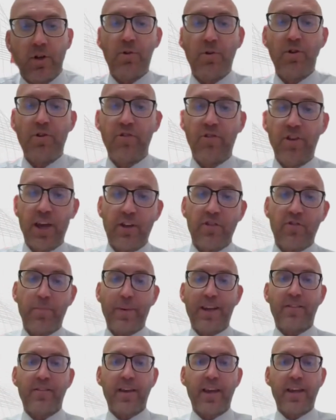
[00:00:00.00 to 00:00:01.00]
community
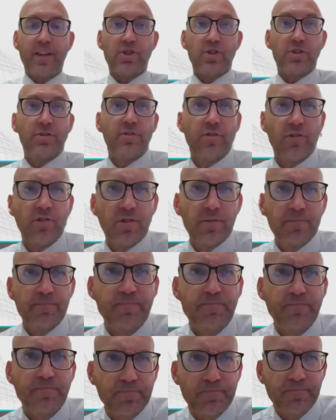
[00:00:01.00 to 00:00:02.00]
expectations.
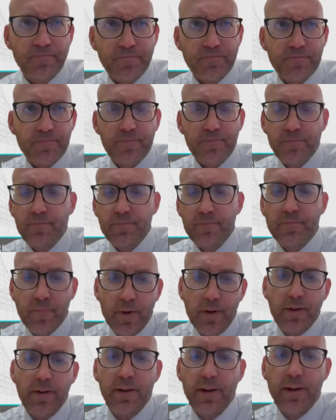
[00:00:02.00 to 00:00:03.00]

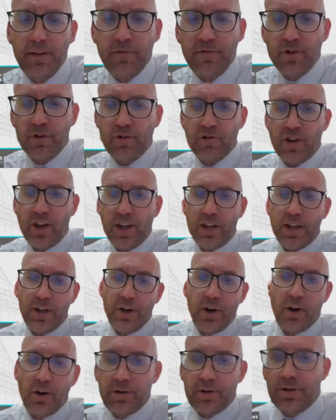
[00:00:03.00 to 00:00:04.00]
If you're
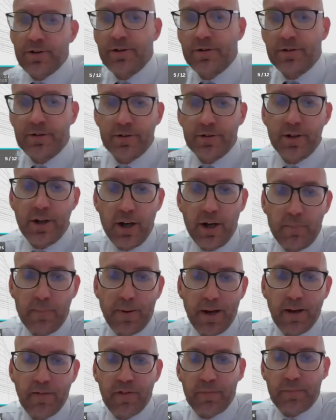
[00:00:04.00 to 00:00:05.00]
taking on a
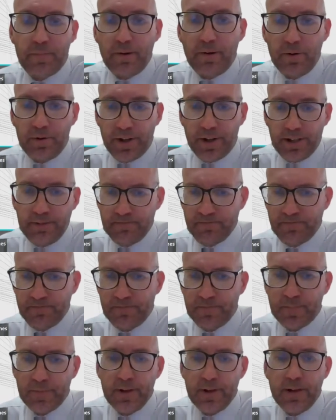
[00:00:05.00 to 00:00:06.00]
beloved building,
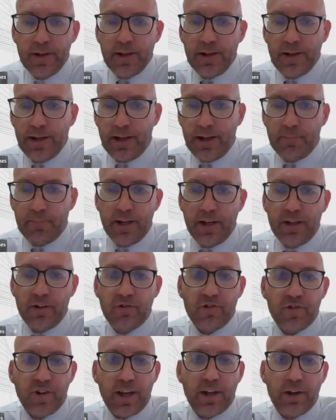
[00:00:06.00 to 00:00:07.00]
it
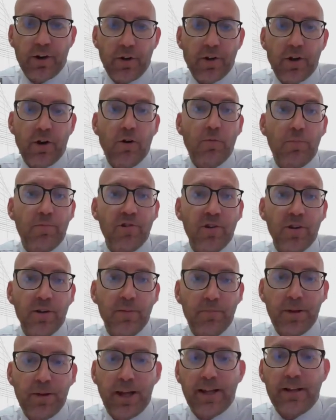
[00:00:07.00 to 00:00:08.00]
means taking on the hopes and
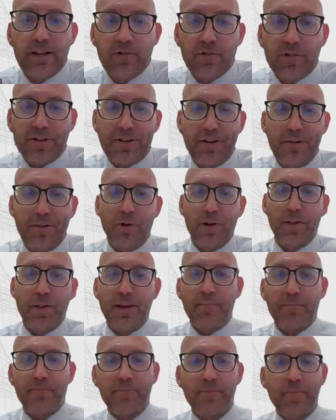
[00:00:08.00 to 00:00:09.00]
complaints that come with
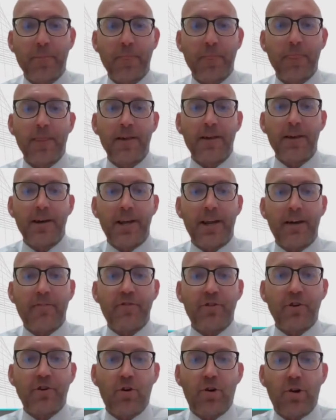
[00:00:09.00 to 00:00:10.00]
it. And
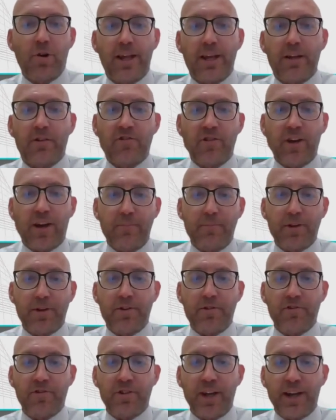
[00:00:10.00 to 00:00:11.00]
after all the
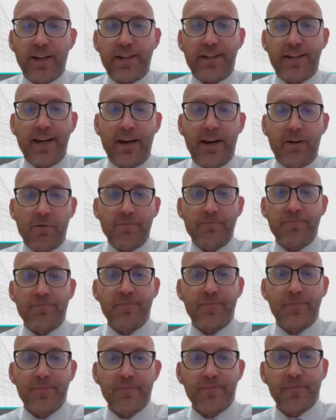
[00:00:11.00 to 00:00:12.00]
excitement has died down,
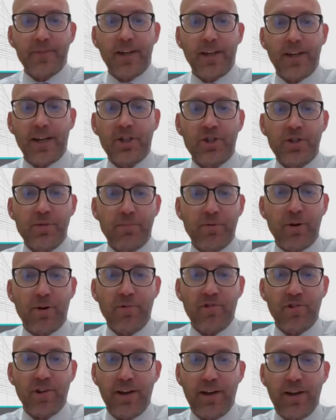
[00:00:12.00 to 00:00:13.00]
unless you're
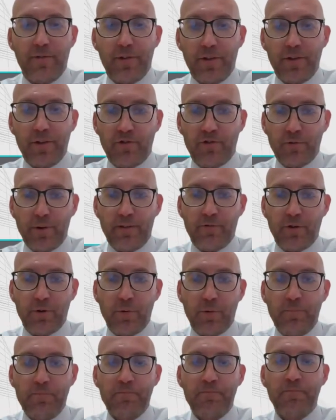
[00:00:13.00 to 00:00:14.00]
promising everything to
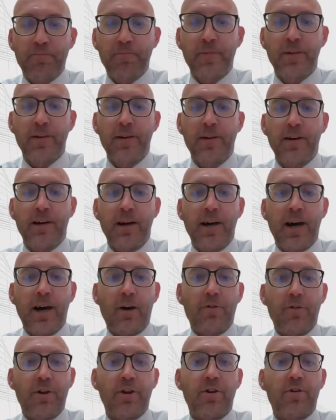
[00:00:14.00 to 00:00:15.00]
everyone,
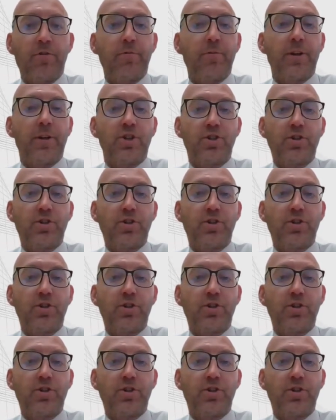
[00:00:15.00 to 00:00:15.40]
how are you going to